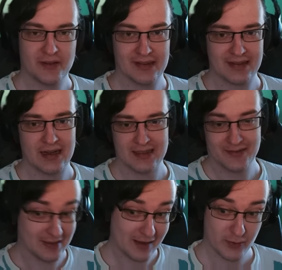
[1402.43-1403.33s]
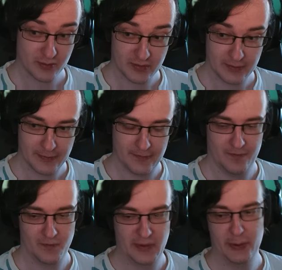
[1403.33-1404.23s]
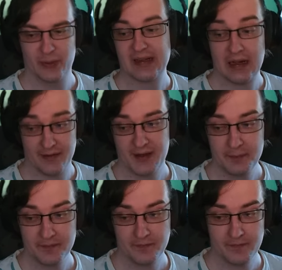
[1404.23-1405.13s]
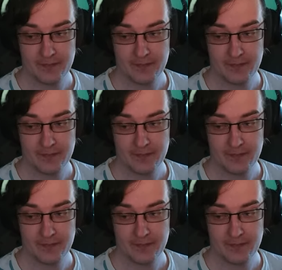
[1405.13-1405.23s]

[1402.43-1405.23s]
on the targets with Life Bloom. We know that already.